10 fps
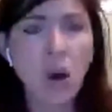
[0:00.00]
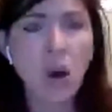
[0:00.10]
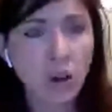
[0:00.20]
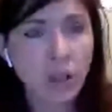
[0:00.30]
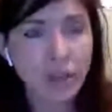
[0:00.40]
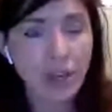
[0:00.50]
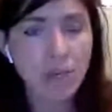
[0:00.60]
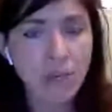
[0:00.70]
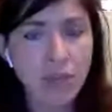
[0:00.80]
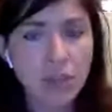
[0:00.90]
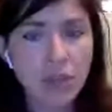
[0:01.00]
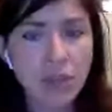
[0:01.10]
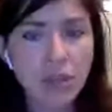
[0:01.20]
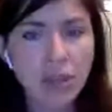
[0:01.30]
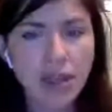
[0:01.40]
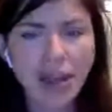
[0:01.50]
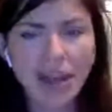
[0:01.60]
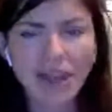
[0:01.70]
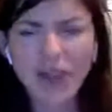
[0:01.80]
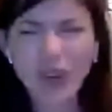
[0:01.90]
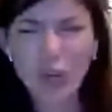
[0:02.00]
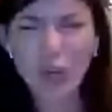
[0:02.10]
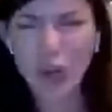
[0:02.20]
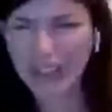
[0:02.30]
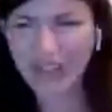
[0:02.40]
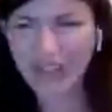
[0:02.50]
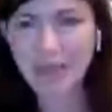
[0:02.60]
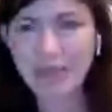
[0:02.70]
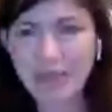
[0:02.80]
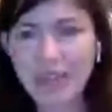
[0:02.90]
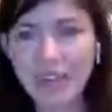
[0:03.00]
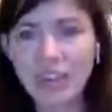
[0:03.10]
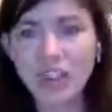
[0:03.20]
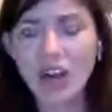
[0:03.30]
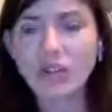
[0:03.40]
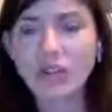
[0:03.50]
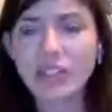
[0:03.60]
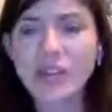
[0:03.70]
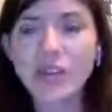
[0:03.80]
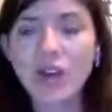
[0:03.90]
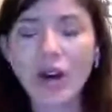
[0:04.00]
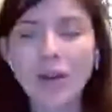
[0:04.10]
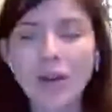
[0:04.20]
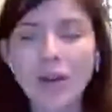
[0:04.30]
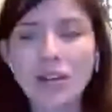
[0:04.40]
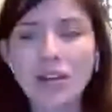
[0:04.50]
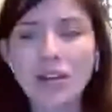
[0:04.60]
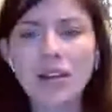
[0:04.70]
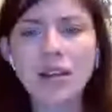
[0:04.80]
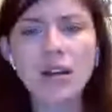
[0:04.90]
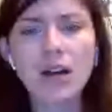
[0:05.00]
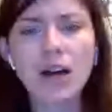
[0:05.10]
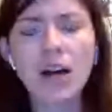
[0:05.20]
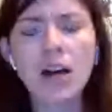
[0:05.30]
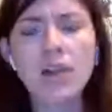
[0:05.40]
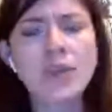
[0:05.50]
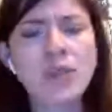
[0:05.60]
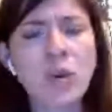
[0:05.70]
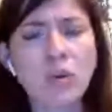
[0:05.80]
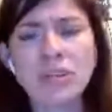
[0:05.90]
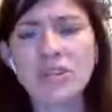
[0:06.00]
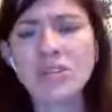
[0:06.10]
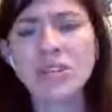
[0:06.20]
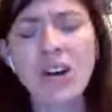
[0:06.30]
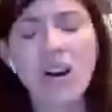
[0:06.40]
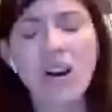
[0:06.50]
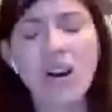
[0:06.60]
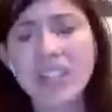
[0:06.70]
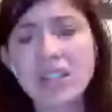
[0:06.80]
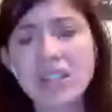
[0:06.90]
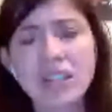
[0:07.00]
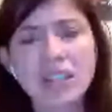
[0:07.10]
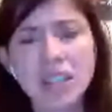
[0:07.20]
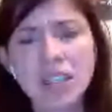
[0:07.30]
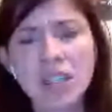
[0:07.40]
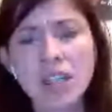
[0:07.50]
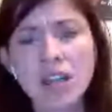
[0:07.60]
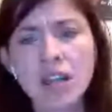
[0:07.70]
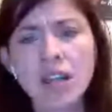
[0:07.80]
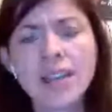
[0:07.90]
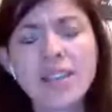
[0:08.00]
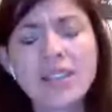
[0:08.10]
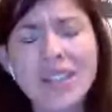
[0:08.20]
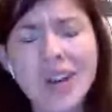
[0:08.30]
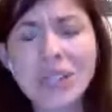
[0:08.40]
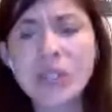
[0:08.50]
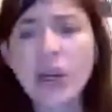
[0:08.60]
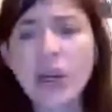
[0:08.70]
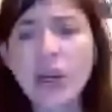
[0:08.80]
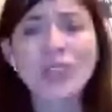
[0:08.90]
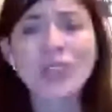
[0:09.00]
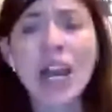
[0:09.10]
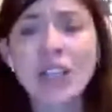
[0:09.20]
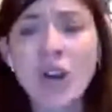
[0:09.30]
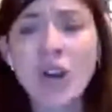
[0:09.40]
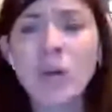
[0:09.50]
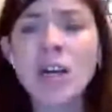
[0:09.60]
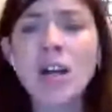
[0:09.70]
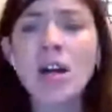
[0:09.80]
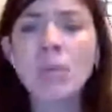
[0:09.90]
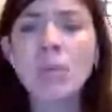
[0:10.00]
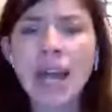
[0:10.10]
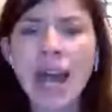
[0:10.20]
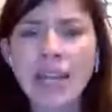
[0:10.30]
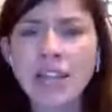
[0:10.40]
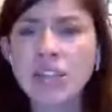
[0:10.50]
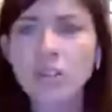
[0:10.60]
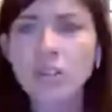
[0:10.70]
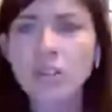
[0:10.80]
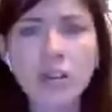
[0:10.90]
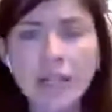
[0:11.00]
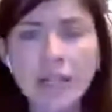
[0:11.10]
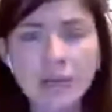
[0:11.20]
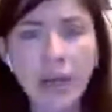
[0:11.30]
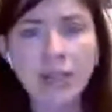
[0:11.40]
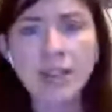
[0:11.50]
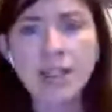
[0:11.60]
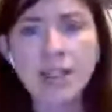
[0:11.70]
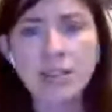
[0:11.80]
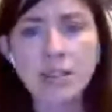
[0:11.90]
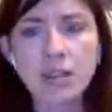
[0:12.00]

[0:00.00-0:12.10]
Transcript: All of them? Every one of them, the novelist sobbed. I'm so sorry, dear. It does hurt, I know, but hadn't you rather expected it?